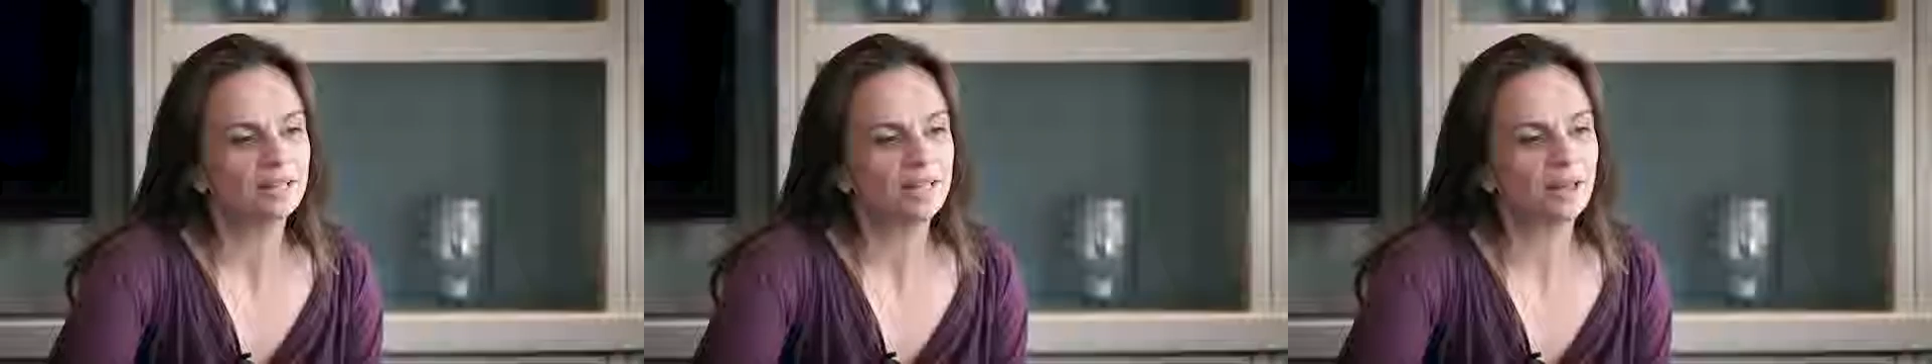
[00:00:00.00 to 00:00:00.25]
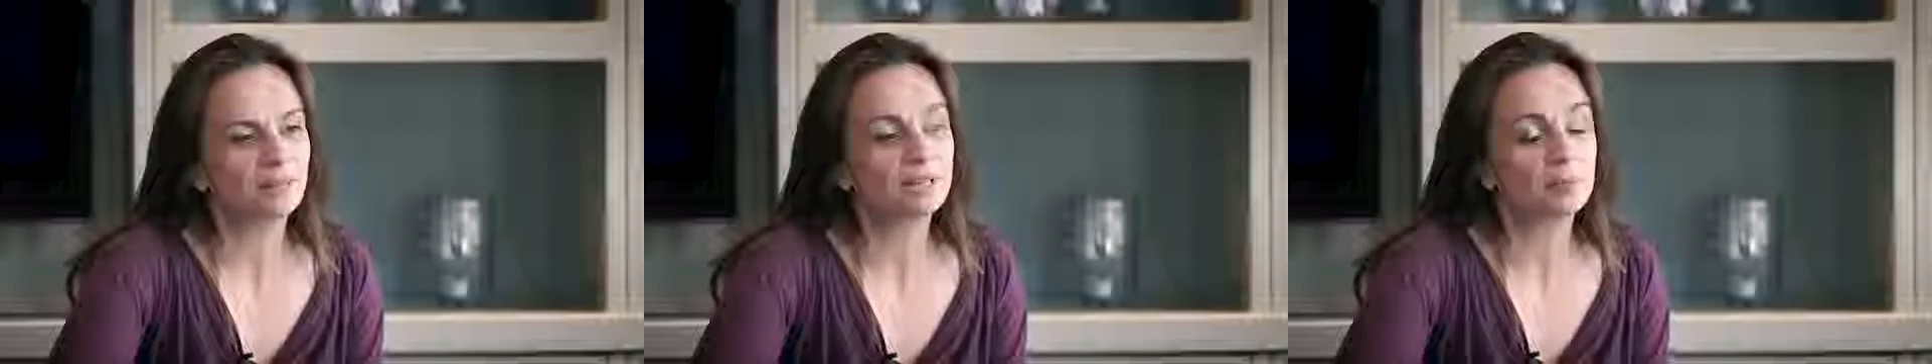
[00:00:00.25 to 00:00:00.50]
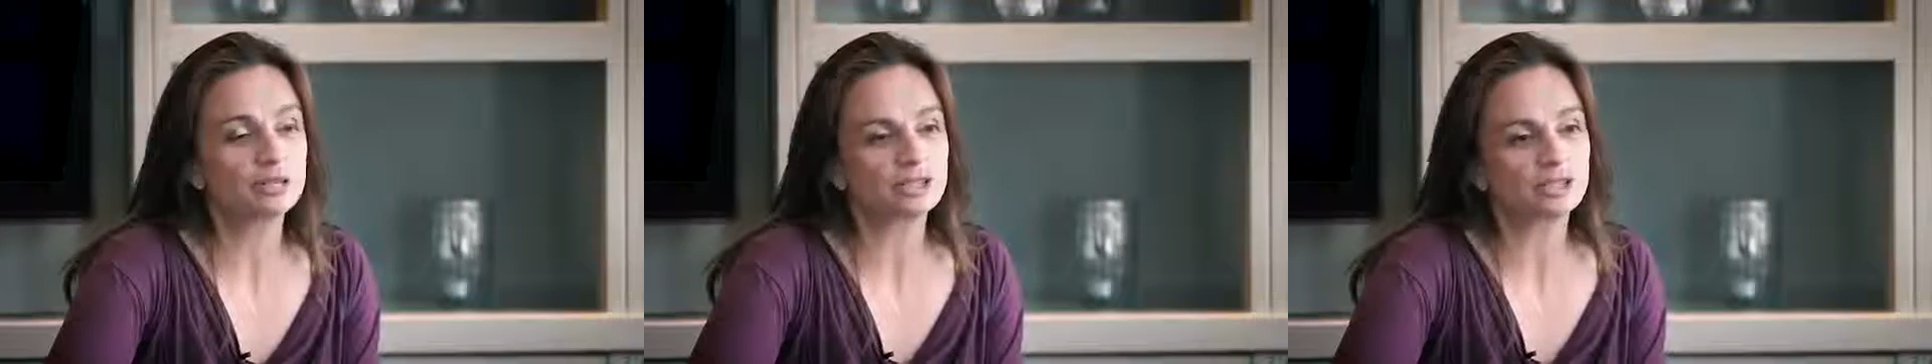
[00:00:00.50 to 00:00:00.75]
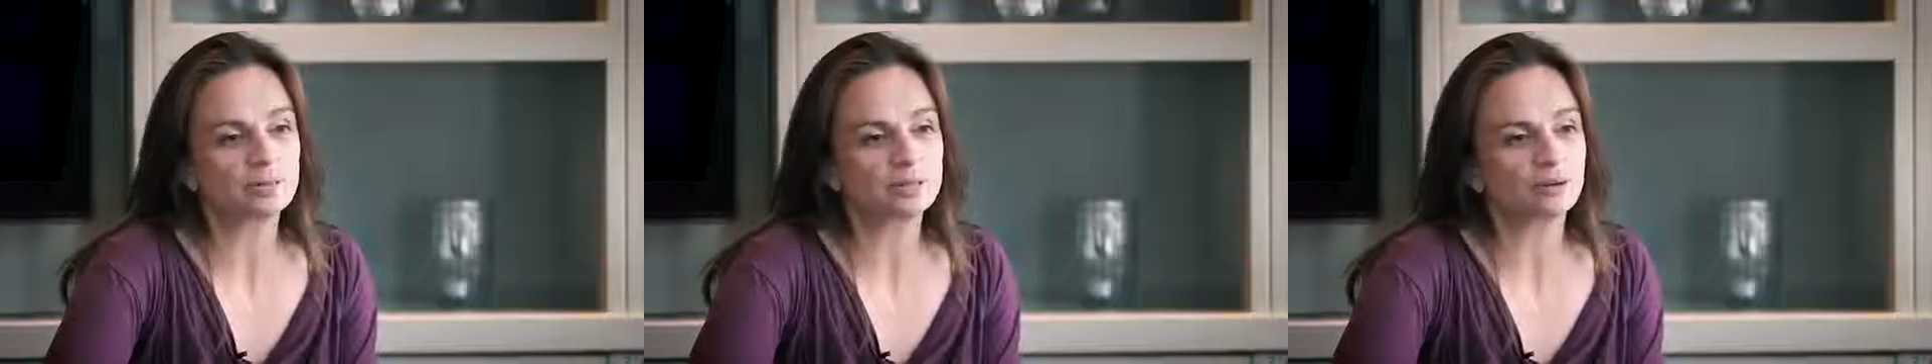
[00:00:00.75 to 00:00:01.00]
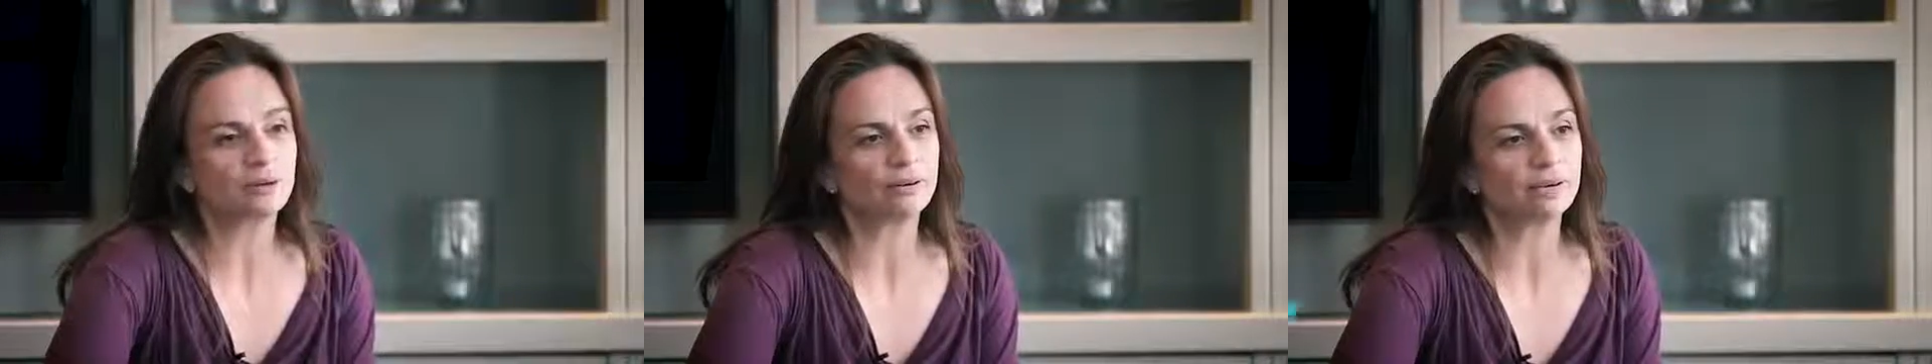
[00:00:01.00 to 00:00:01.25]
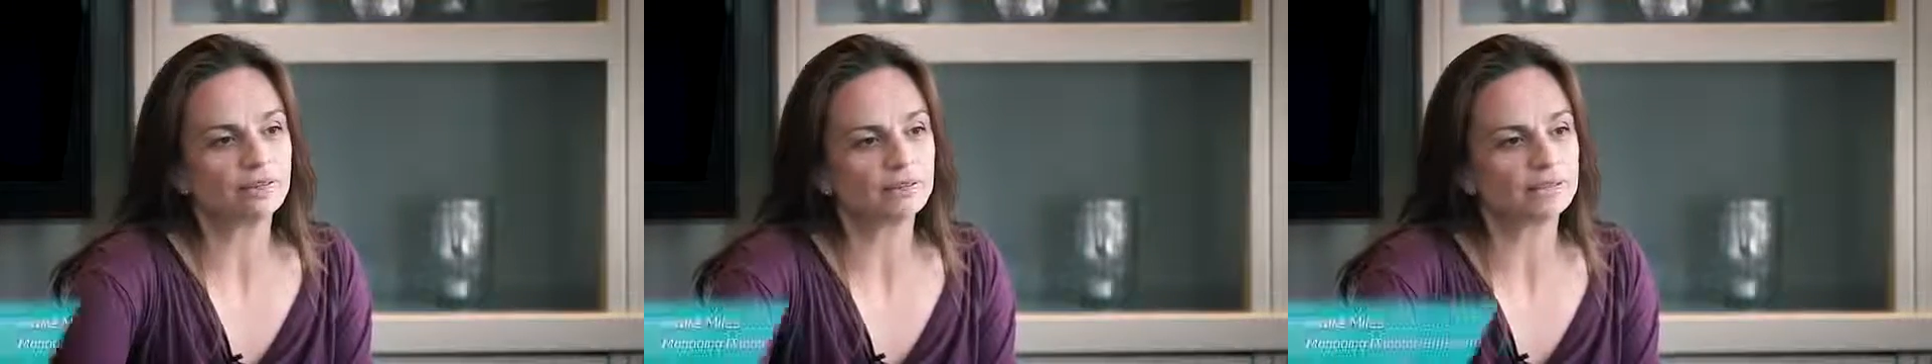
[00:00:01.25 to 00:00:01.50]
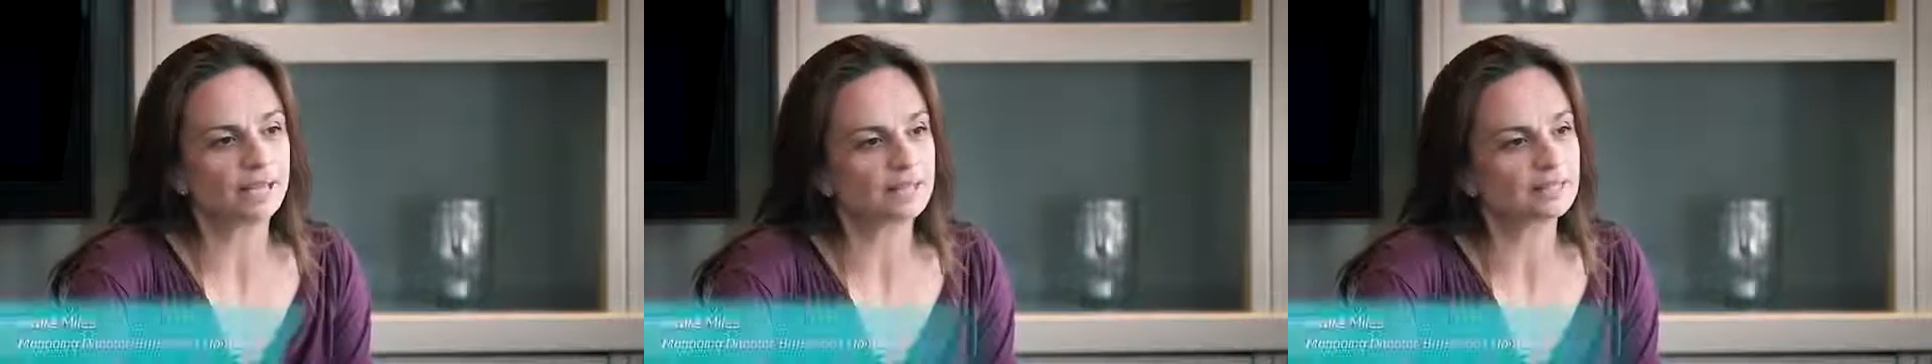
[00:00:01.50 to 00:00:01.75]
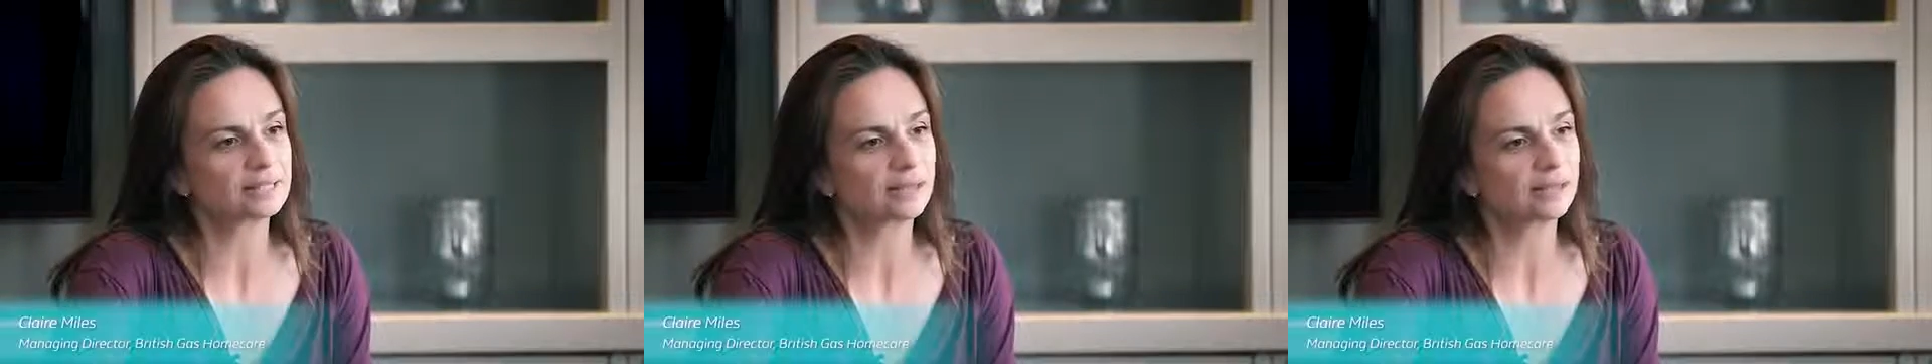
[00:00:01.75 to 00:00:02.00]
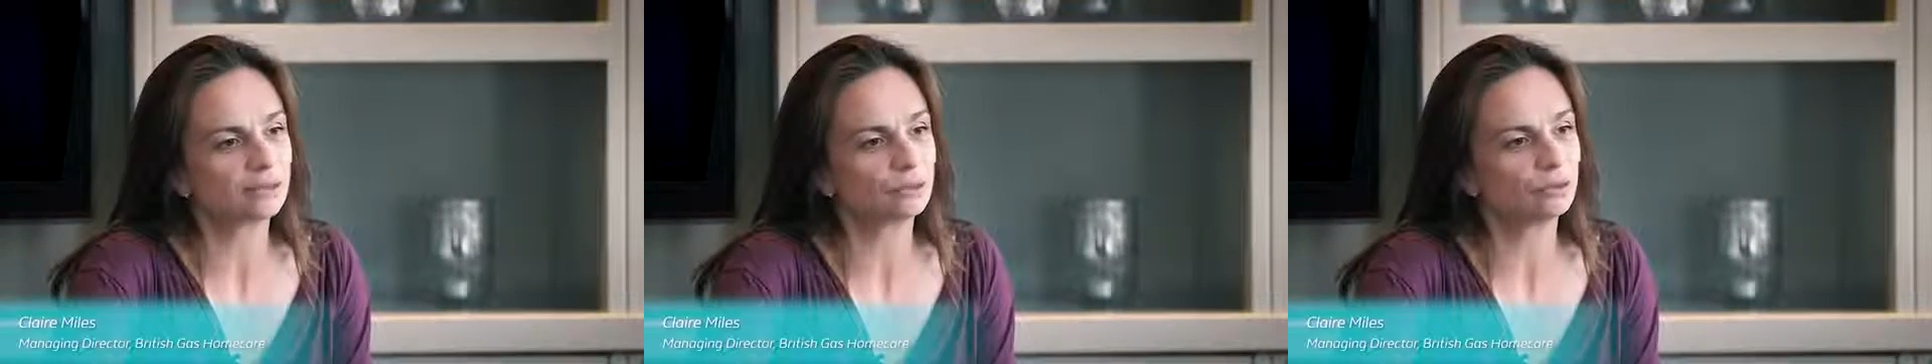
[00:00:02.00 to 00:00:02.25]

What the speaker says: I think apprenticeships are a fantastic